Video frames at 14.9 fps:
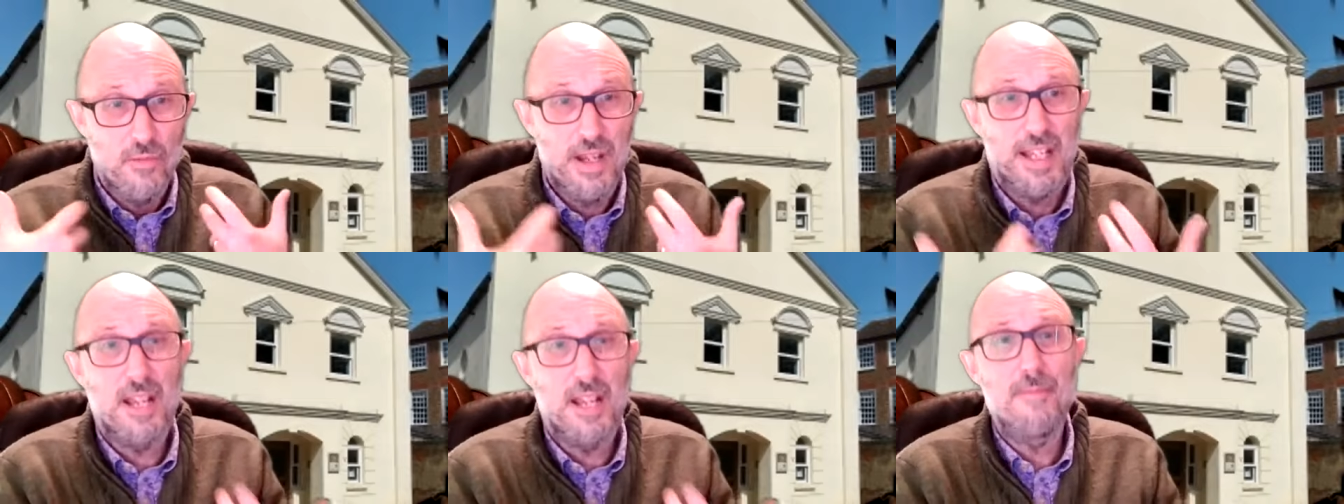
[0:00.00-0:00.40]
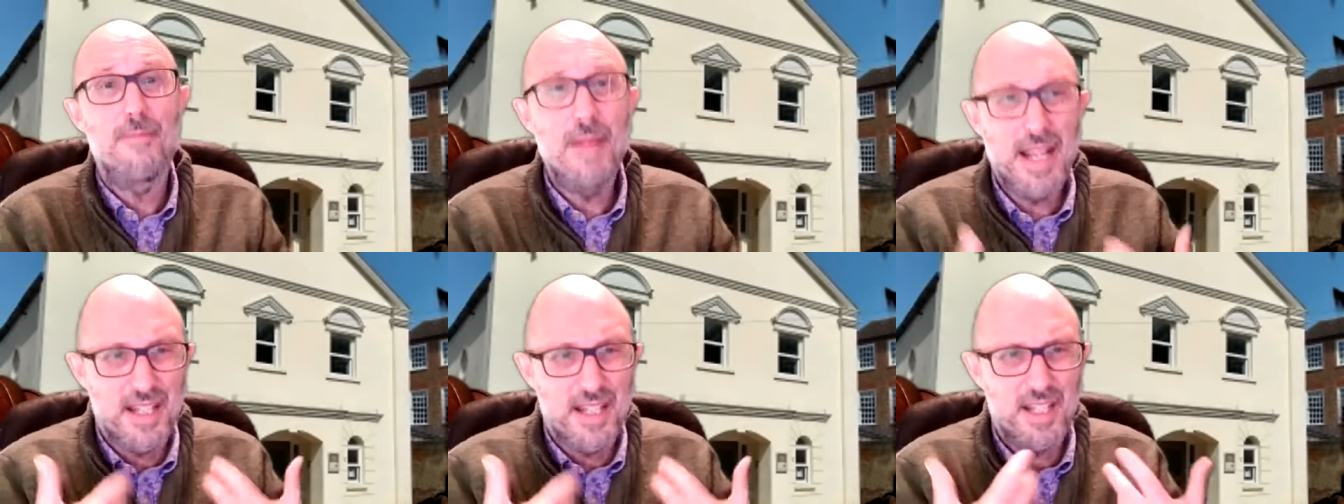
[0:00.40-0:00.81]
we
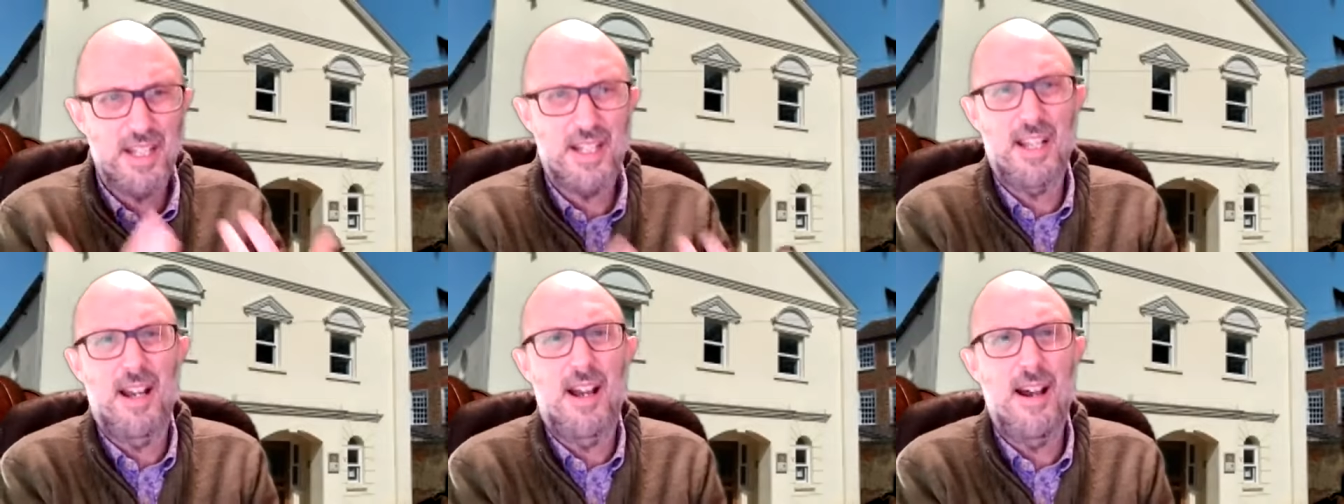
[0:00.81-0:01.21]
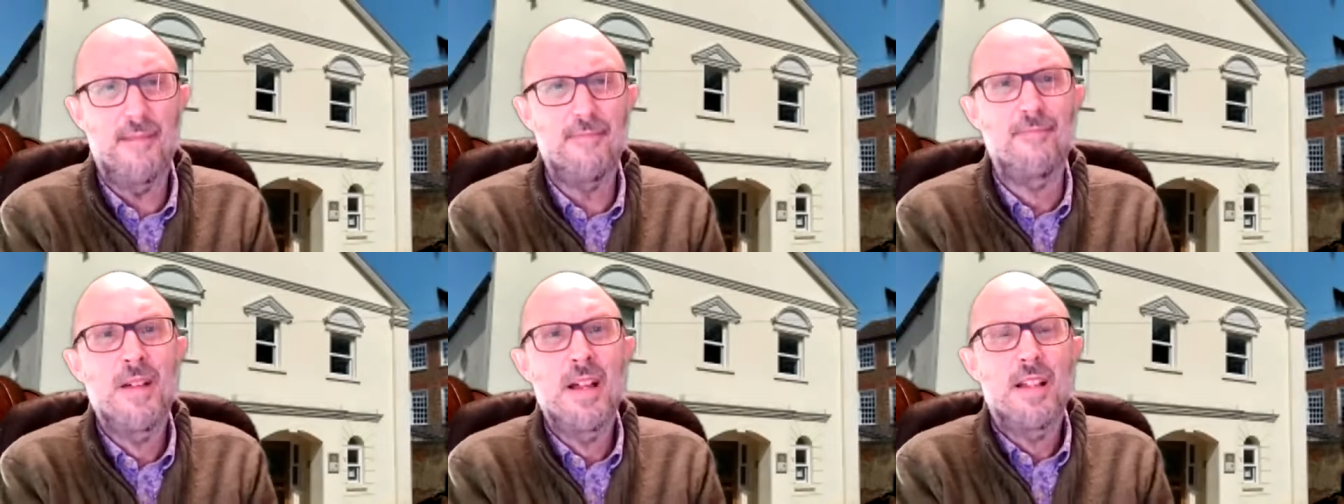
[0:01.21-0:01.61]
commit to
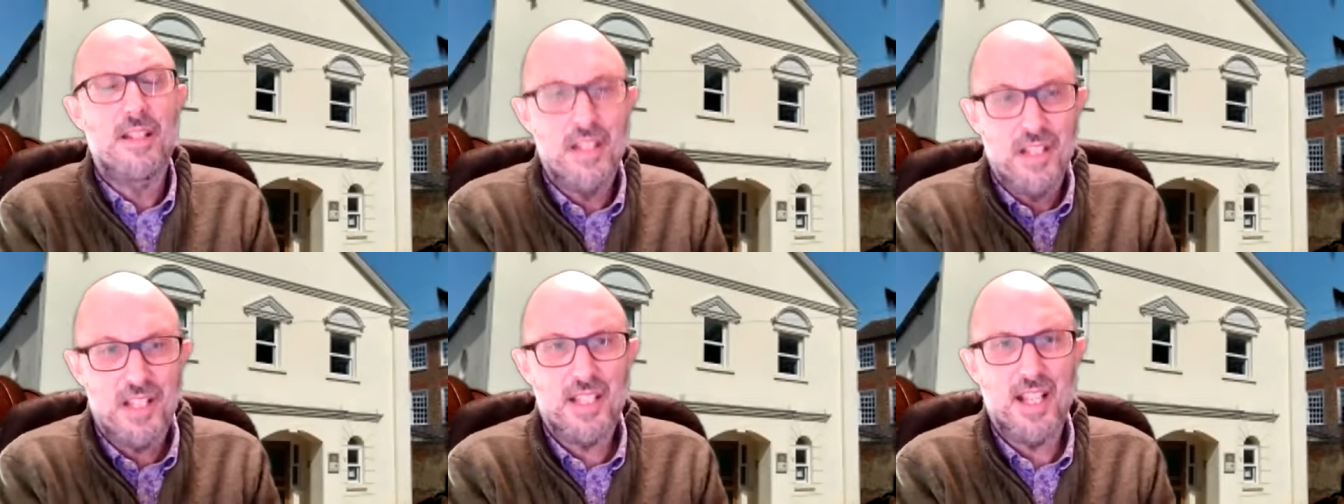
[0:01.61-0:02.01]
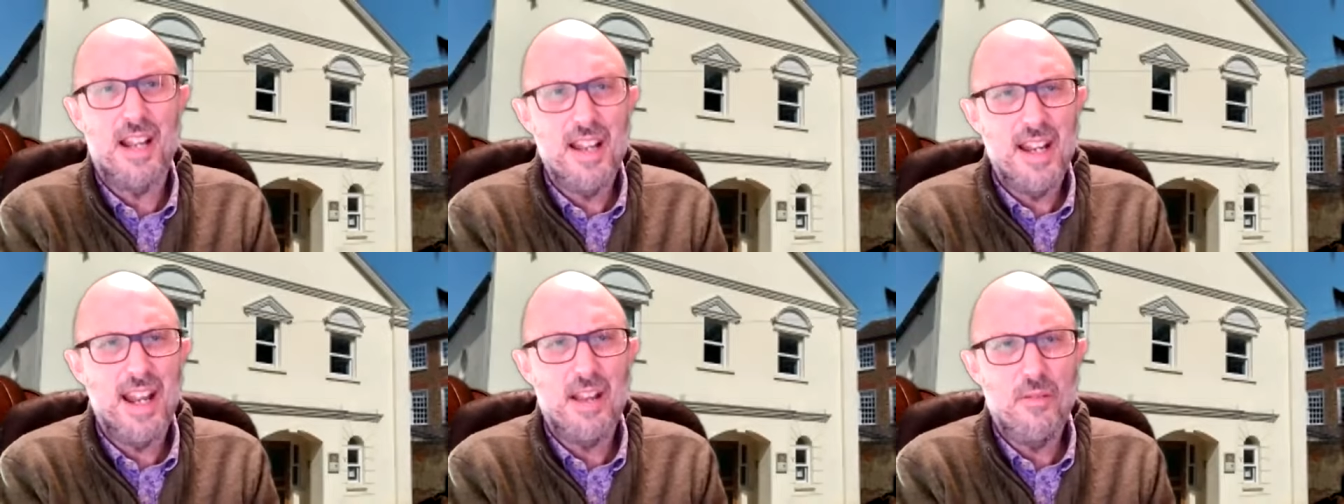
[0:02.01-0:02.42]
come to
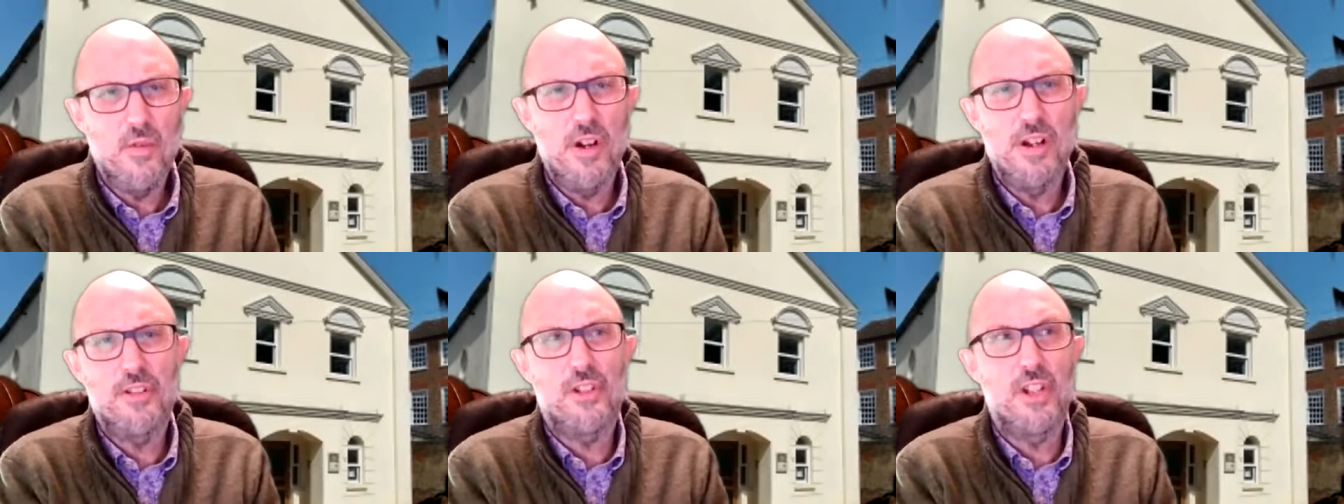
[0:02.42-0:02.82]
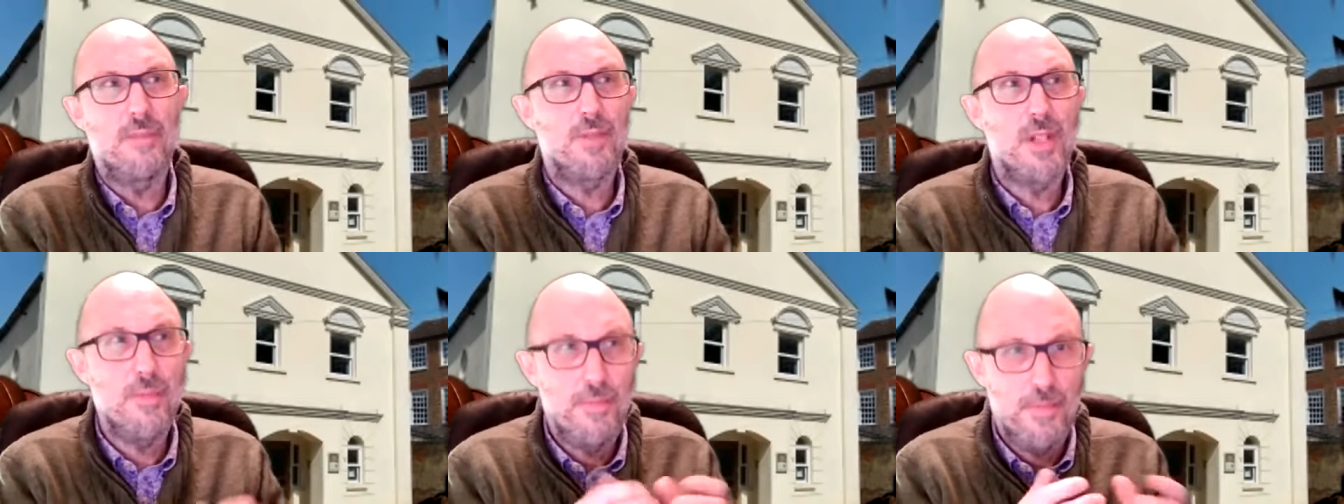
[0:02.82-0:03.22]
Sunday worship,
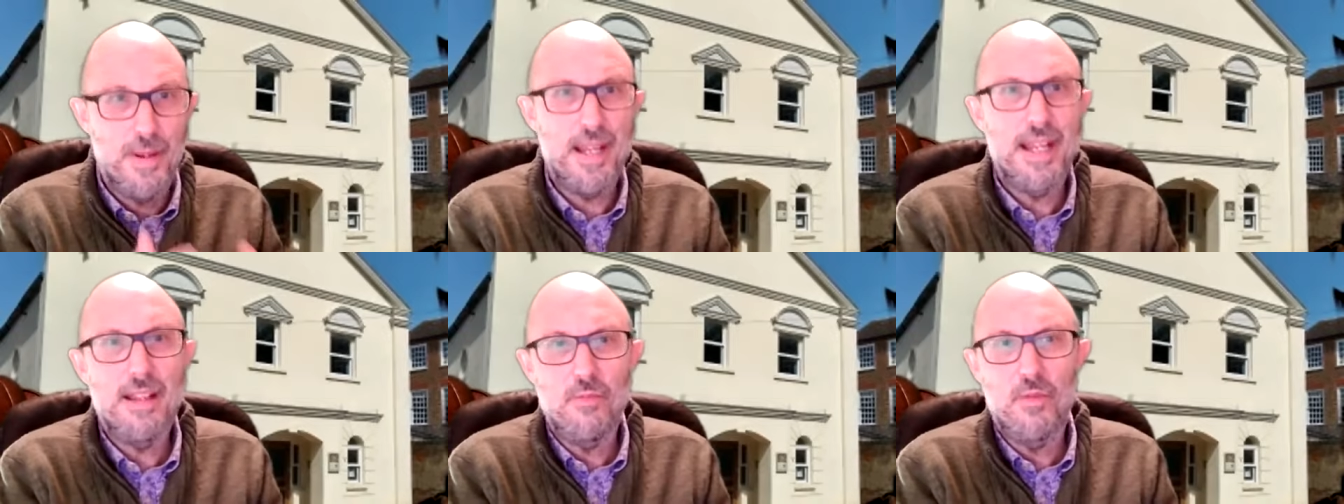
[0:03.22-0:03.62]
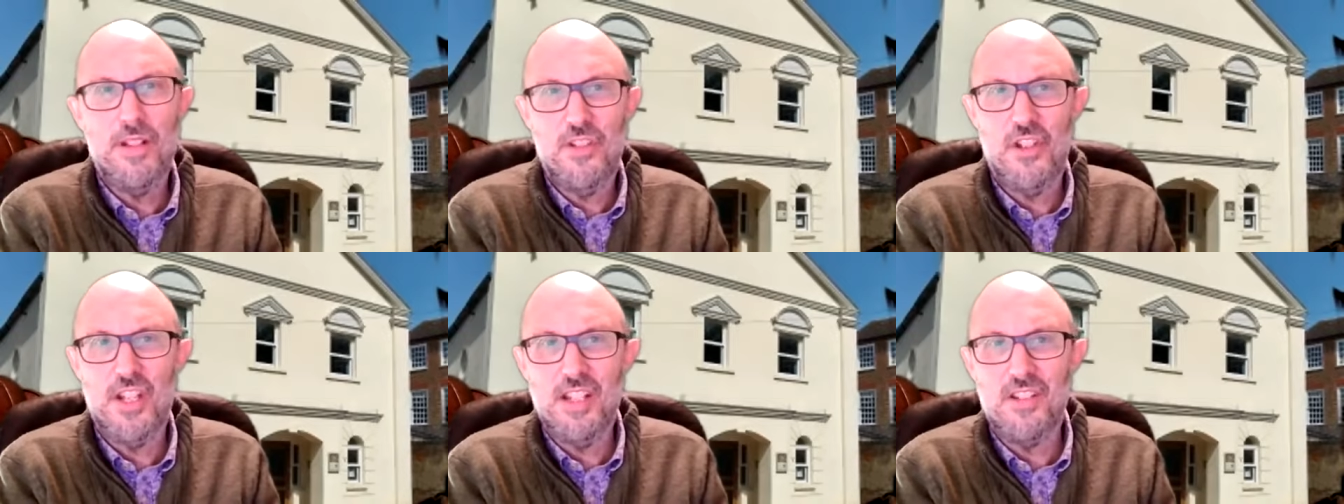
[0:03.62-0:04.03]
to be
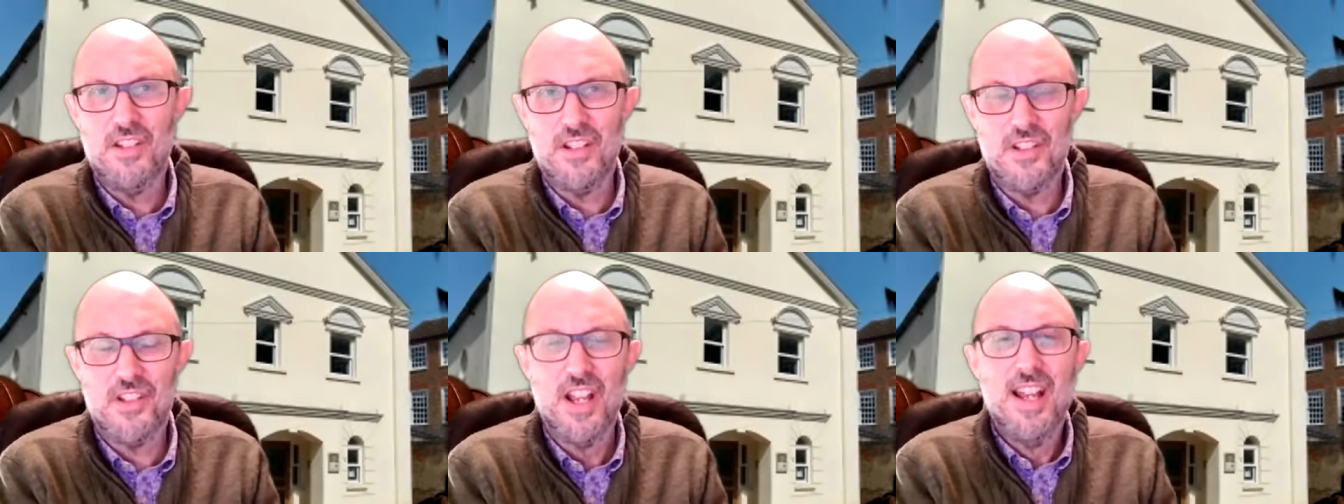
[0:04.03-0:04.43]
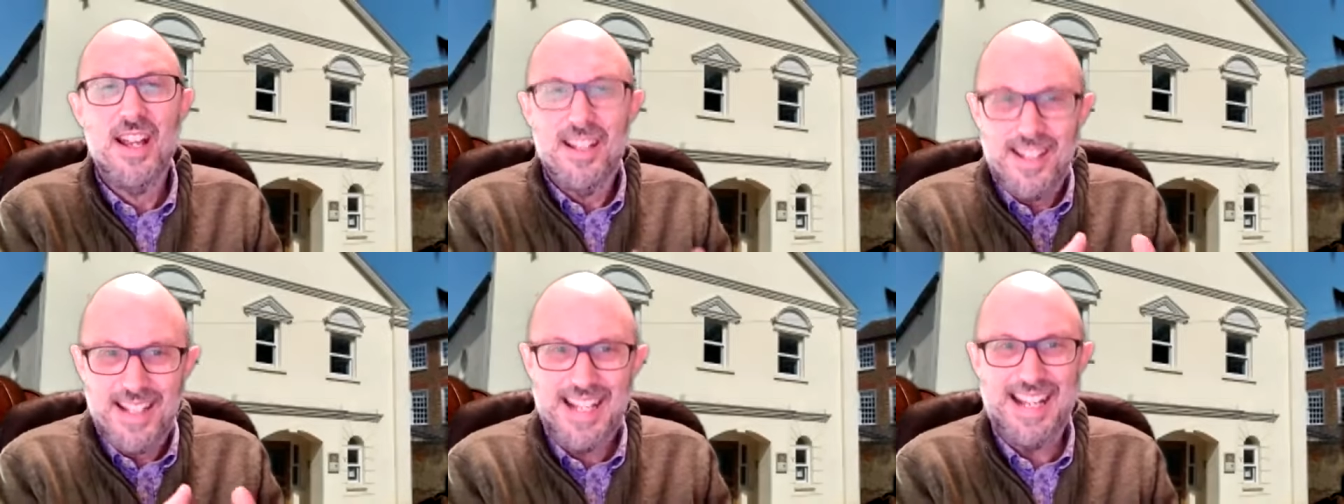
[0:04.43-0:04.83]
with Jesus
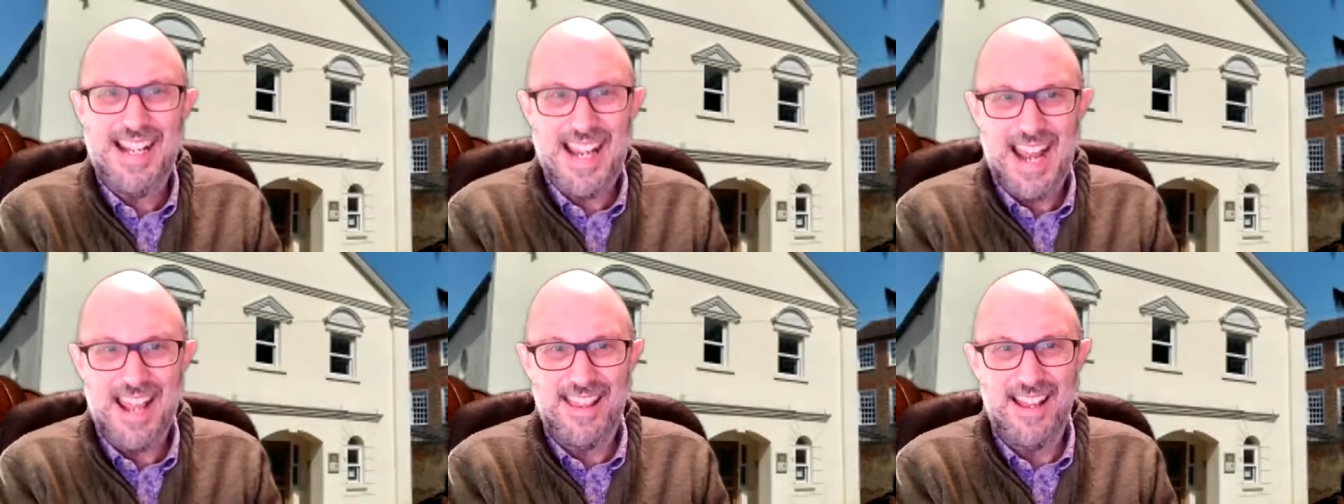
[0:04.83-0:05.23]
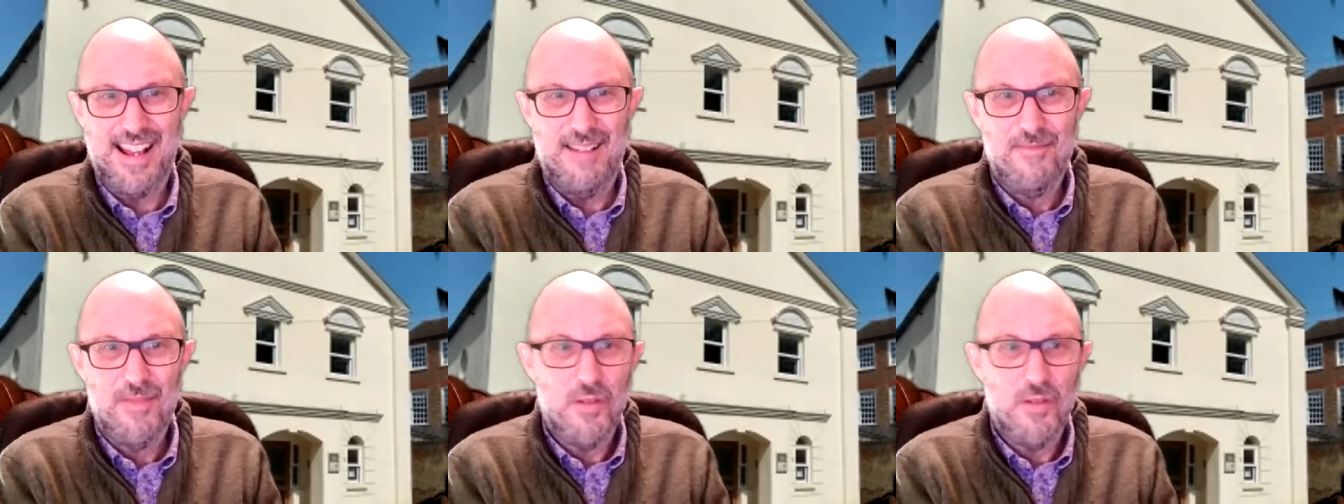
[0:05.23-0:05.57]
together.